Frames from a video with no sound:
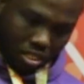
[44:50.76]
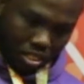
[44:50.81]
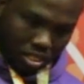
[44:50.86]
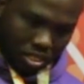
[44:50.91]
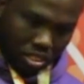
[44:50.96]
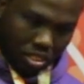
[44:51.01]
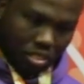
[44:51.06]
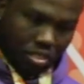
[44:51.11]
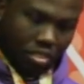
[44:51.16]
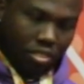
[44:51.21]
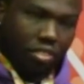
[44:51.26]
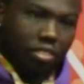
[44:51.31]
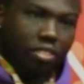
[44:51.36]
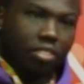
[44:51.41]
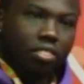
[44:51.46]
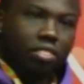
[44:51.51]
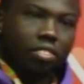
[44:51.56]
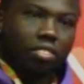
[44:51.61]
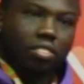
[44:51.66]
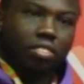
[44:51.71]

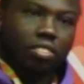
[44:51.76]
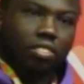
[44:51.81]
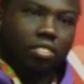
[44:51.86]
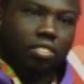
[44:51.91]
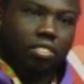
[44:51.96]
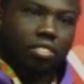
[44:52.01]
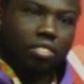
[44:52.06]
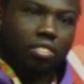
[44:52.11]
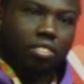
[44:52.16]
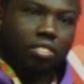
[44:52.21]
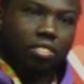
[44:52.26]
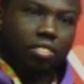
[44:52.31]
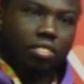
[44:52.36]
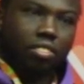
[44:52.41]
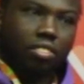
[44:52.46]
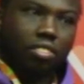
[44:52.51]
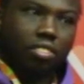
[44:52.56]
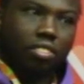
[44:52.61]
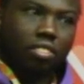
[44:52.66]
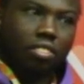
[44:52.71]

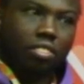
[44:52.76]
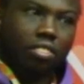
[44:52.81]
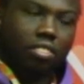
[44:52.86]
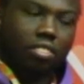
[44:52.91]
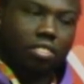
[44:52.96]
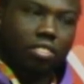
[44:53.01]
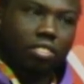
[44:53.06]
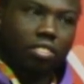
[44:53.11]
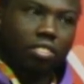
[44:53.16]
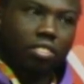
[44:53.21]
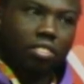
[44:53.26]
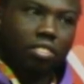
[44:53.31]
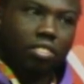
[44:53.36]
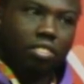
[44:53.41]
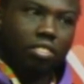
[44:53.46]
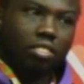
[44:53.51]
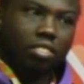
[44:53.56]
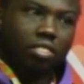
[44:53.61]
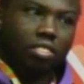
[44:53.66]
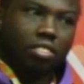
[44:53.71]

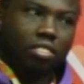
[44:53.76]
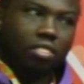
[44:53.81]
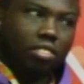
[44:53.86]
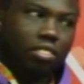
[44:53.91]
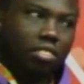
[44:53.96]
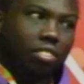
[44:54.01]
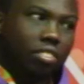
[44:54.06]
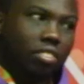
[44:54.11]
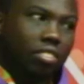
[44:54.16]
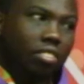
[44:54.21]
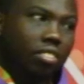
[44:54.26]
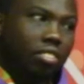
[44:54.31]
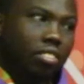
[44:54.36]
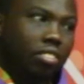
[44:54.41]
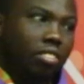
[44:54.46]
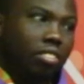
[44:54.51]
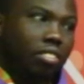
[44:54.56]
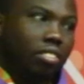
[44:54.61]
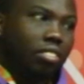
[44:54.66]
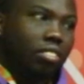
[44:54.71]

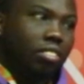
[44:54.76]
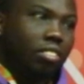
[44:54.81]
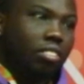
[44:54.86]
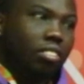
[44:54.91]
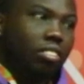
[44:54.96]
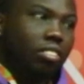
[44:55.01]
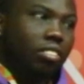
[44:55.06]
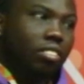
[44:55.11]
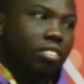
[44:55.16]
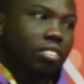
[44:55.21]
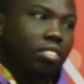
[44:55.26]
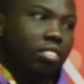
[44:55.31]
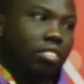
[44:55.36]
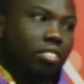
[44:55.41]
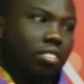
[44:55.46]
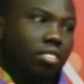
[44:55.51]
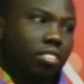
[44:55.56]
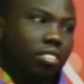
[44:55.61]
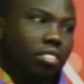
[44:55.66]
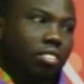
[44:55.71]

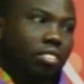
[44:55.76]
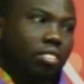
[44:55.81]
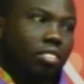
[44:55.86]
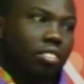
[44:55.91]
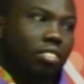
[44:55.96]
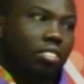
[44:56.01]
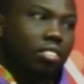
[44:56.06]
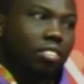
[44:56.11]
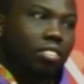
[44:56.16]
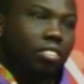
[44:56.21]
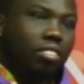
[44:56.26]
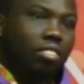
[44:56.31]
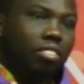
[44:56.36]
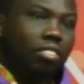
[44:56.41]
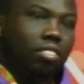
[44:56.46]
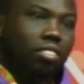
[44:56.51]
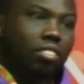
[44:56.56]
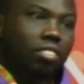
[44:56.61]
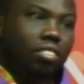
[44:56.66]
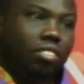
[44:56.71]

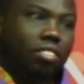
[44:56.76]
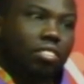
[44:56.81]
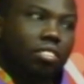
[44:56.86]
No words are spoken by the person on screen.